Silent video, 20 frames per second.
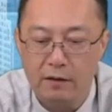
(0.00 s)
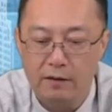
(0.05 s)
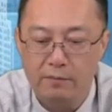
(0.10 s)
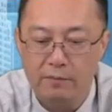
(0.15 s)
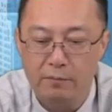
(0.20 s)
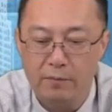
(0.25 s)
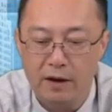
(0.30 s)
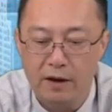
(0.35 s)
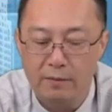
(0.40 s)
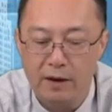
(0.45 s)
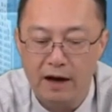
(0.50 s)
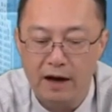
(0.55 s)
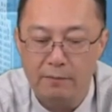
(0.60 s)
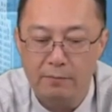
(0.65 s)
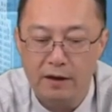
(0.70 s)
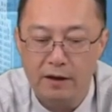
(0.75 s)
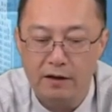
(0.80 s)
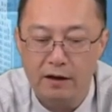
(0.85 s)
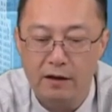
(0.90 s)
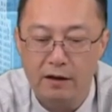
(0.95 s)
But in my
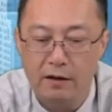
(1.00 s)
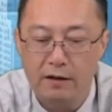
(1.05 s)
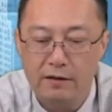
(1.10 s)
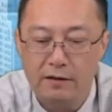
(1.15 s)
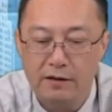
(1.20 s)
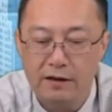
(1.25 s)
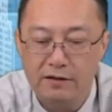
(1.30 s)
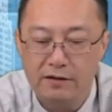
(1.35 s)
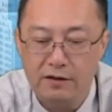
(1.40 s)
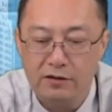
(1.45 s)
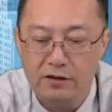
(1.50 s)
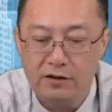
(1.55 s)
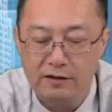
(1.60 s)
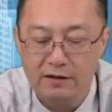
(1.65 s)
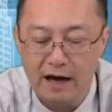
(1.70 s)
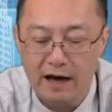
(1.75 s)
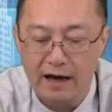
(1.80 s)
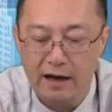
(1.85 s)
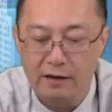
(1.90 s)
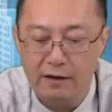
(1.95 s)
opinion, this is just
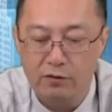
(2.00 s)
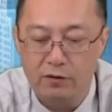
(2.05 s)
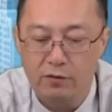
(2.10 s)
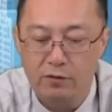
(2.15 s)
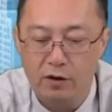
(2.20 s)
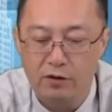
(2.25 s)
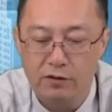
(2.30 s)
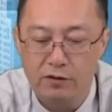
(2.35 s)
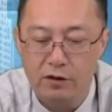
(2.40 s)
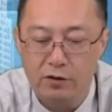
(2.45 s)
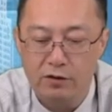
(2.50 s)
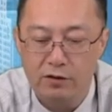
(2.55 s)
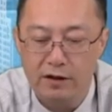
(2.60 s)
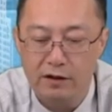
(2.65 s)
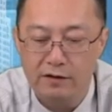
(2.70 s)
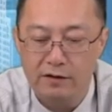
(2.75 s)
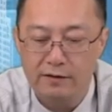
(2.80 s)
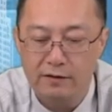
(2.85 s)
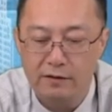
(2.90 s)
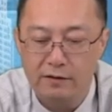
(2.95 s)
high-level
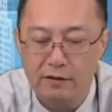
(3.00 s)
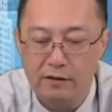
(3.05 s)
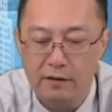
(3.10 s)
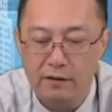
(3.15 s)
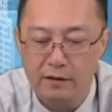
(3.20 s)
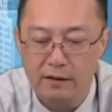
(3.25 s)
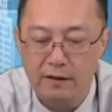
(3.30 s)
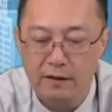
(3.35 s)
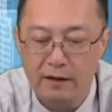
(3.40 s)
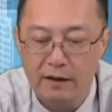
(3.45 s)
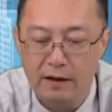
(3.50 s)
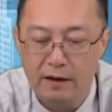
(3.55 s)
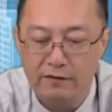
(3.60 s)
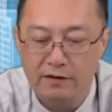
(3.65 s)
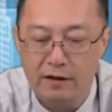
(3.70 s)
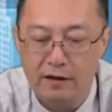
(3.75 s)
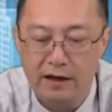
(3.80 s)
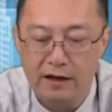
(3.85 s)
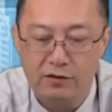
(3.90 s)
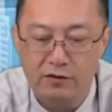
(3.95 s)
volatility. If
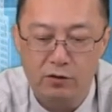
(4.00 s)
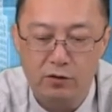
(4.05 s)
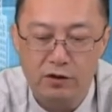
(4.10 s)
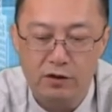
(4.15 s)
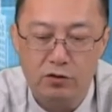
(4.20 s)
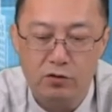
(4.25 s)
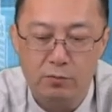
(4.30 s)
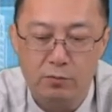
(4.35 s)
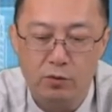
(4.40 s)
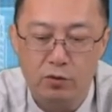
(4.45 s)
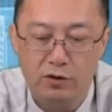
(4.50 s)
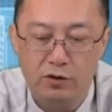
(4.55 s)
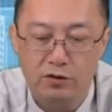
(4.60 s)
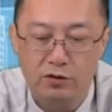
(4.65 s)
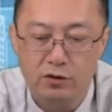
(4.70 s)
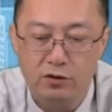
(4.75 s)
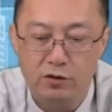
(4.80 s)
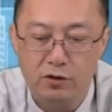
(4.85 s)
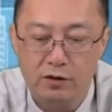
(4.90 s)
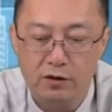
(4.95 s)
today's earnings report is
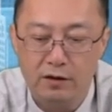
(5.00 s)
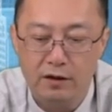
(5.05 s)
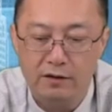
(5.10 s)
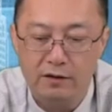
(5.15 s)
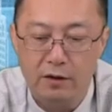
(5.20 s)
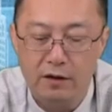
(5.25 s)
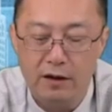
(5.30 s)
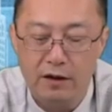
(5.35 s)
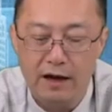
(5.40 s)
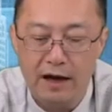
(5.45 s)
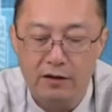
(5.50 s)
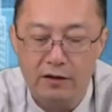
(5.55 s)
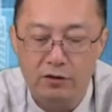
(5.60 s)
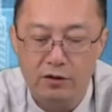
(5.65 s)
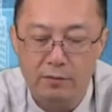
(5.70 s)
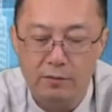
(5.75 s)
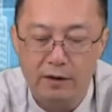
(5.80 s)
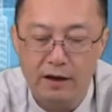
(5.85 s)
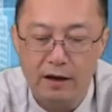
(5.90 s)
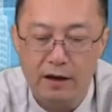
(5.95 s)
good, there could
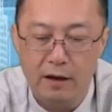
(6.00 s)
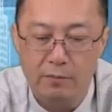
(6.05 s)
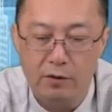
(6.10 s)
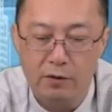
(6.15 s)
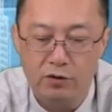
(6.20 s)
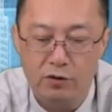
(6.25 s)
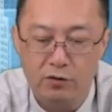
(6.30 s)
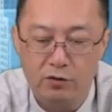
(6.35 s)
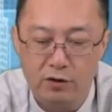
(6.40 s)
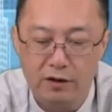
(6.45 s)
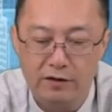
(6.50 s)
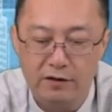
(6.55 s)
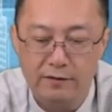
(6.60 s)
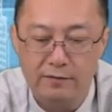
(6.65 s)
actually be an opportunity.